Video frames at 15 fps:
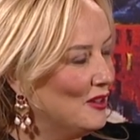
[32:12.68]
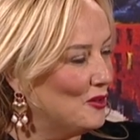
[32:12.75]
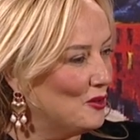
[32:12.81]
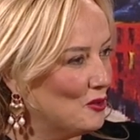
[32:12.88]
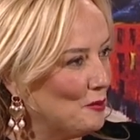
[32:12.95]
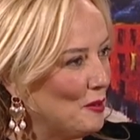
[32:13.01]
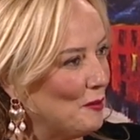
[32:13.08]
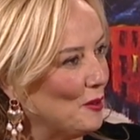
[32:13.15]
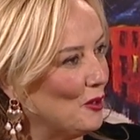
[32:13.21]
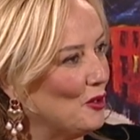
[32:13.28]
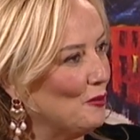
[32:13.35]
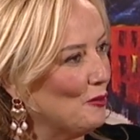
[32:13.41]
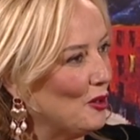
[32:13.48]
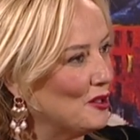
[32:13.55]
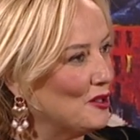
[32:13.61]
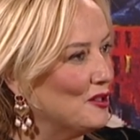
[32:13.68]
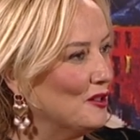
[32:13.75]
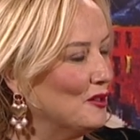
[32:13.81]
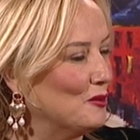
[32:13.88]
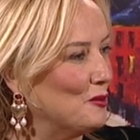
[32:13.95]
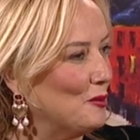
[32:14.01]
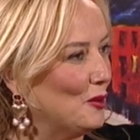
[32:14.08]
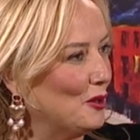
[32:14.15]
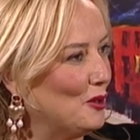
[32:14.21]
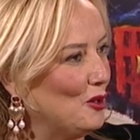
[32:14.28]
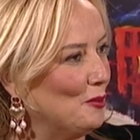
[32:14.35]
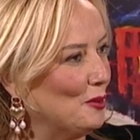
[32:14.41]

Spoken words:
those people who marched in those protocol